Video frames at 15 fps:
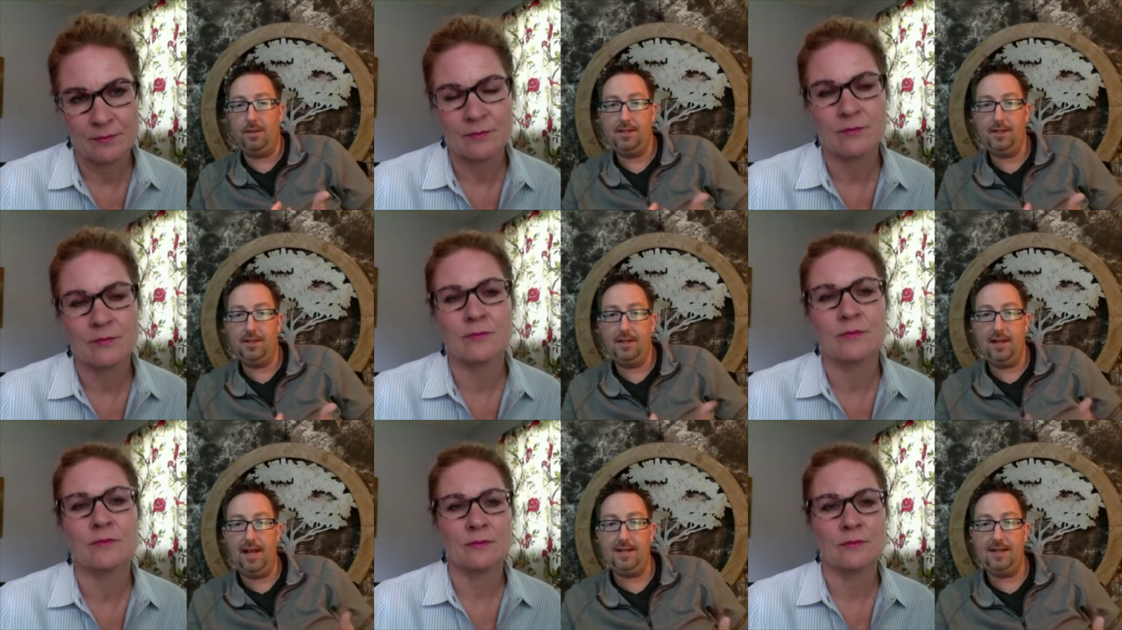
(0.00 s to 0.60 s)

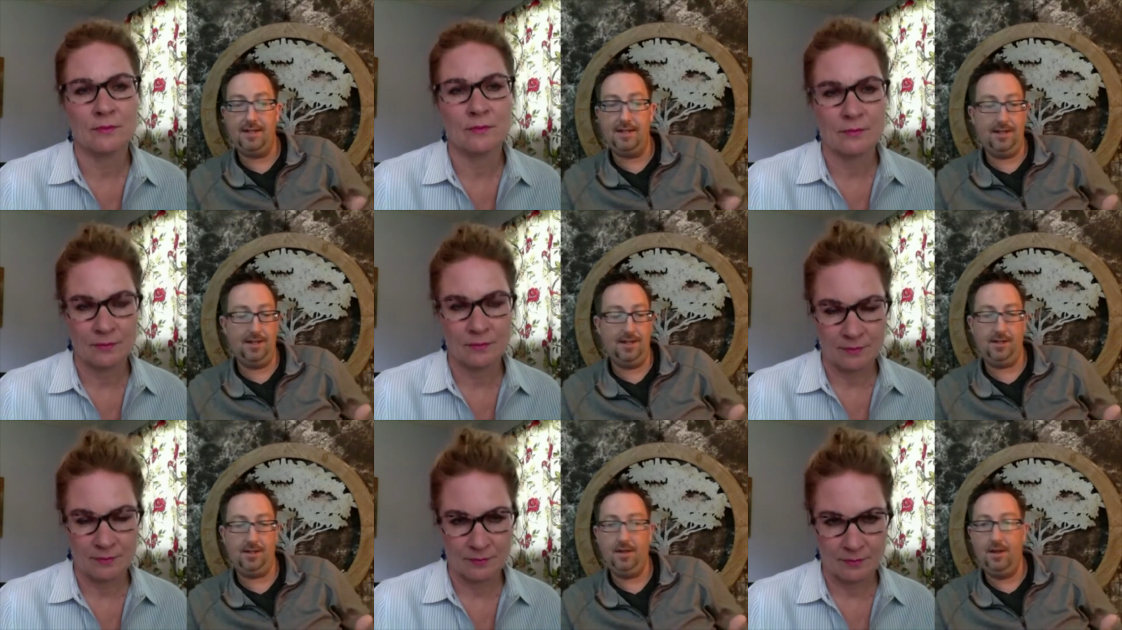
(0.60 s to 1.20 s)
Speaker 1: pleasing as it
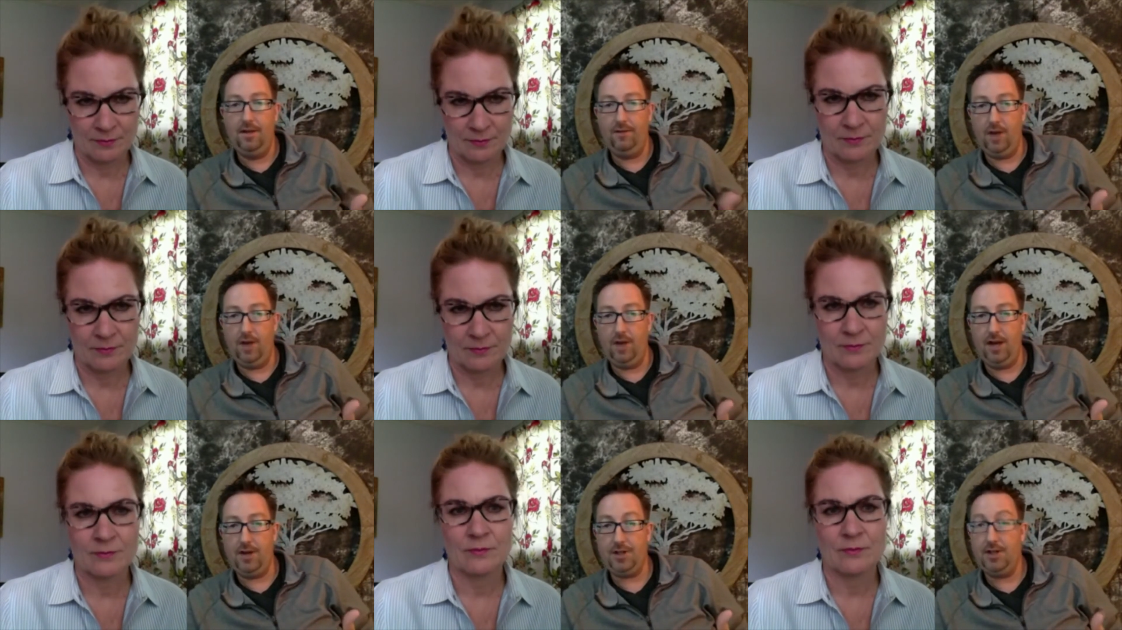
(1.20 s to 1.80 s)
is
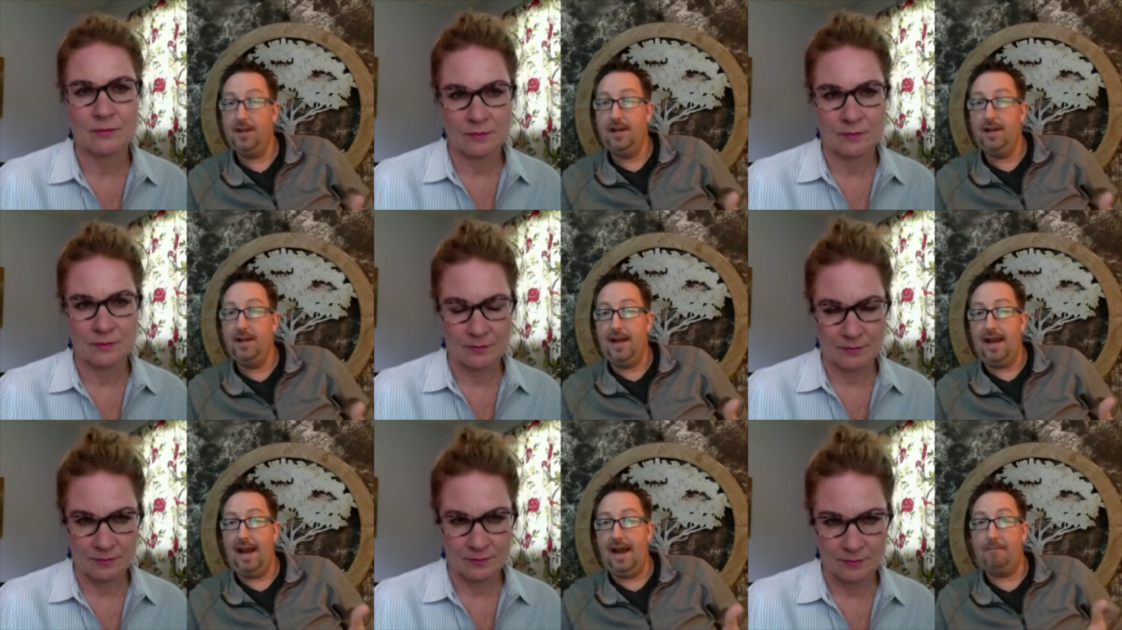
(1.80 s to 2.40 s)
fresh
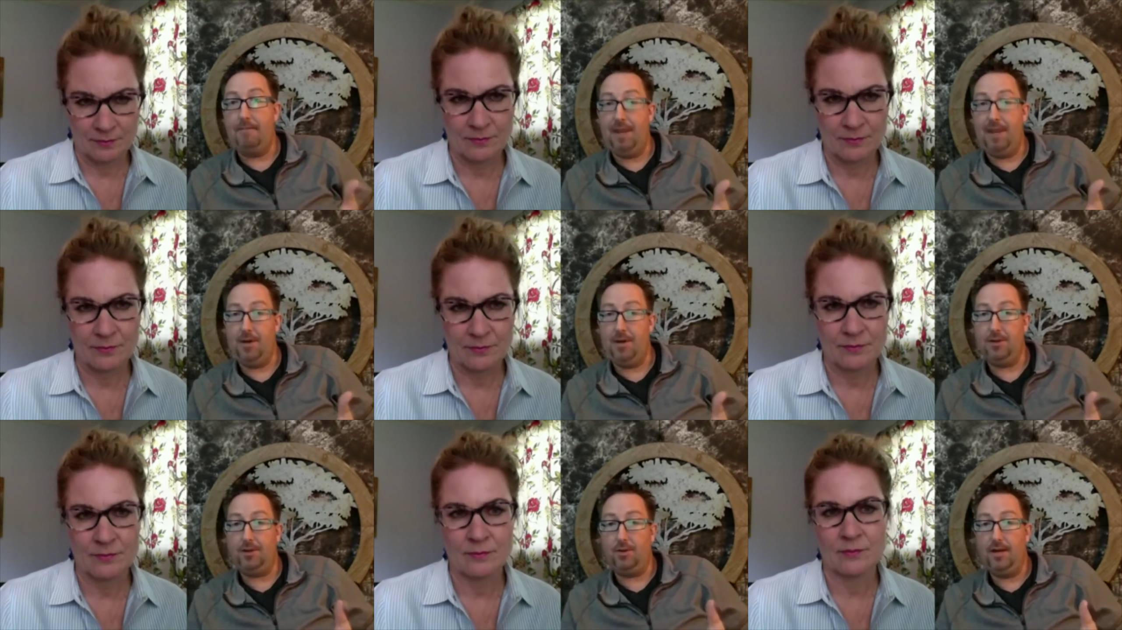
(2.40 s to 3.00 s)
and
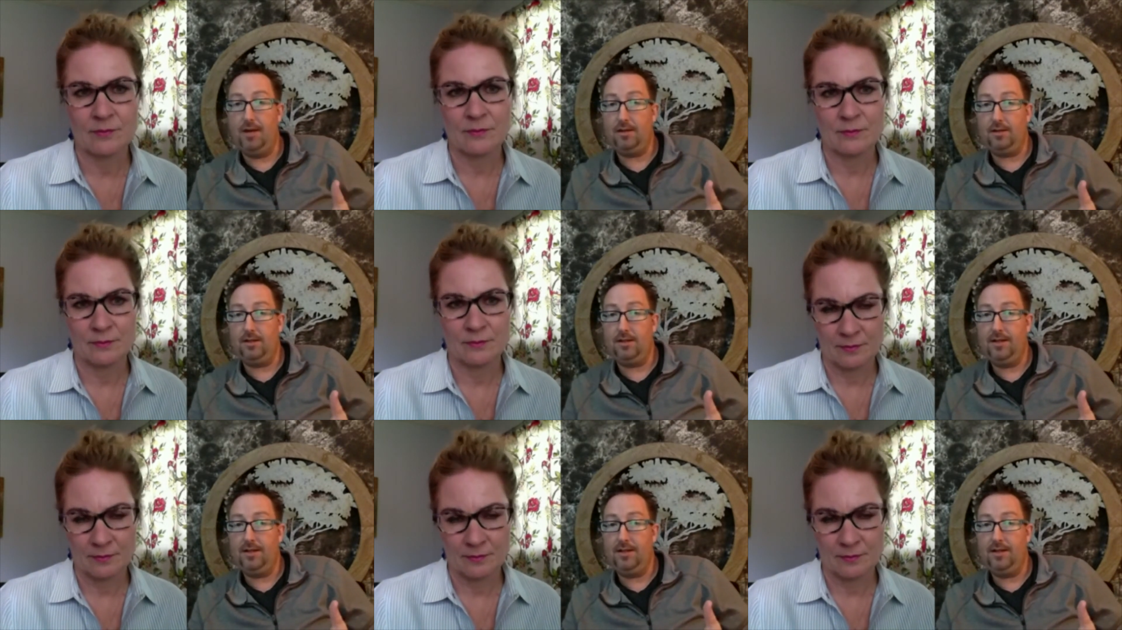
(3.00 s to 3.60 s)
paired
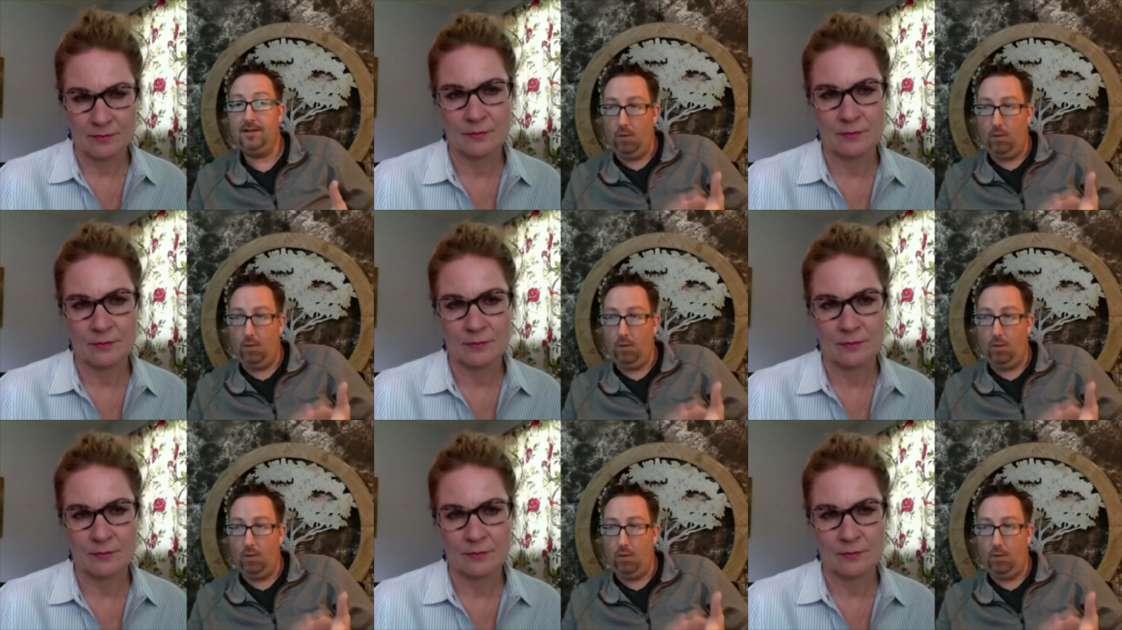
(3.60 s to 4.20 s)
correctly.
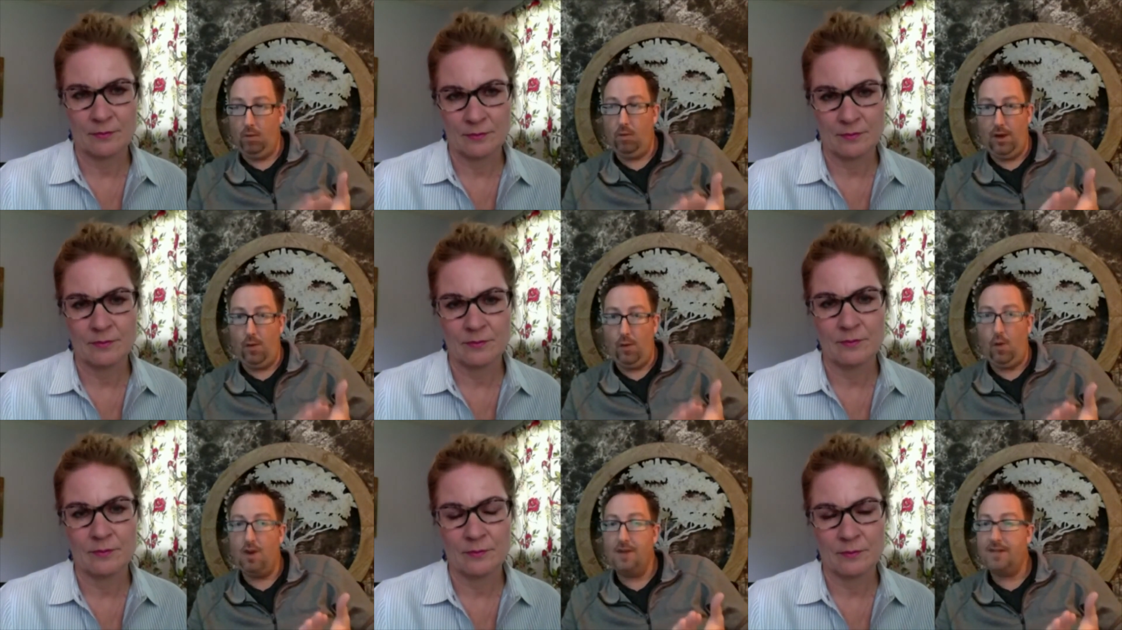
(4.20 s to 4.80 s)
I, I,
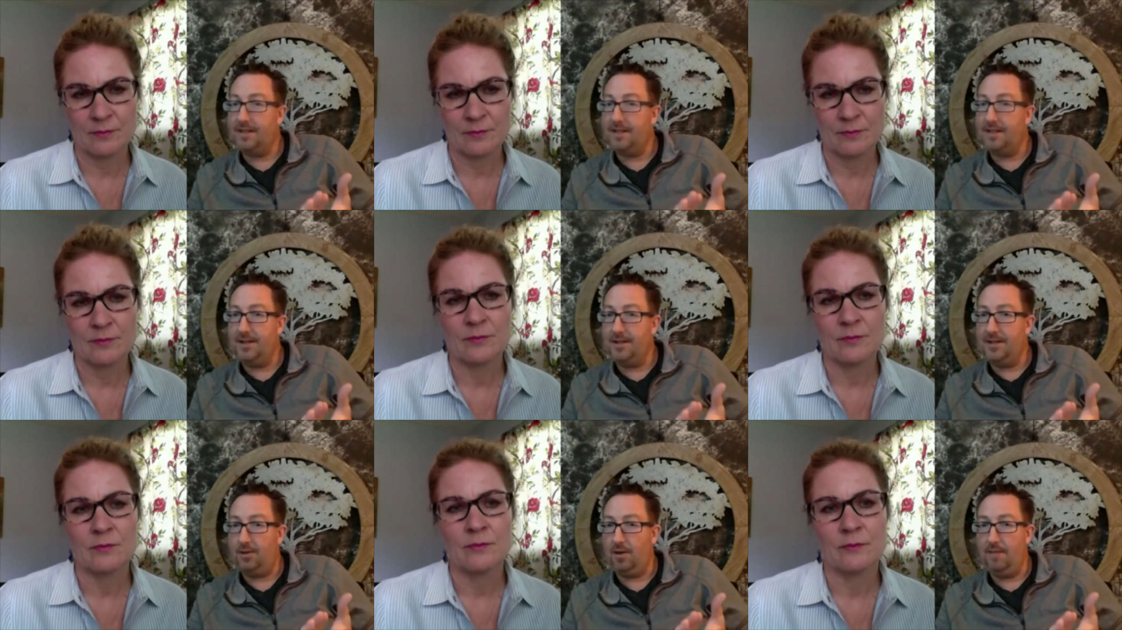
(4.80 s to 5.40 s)
I want to
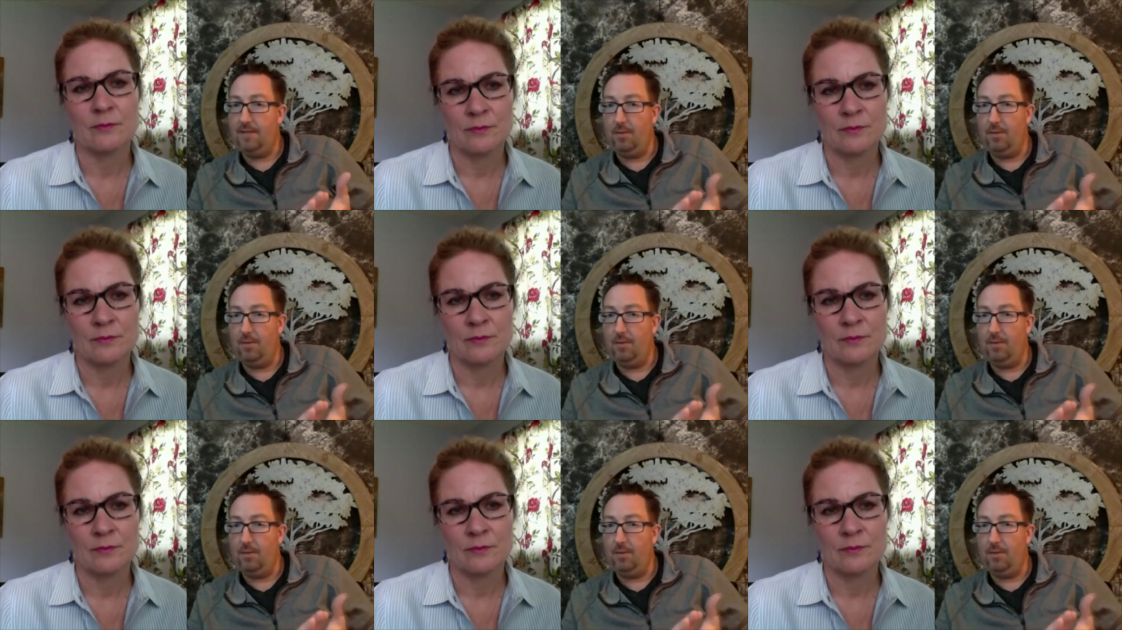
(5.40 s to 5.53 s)
taste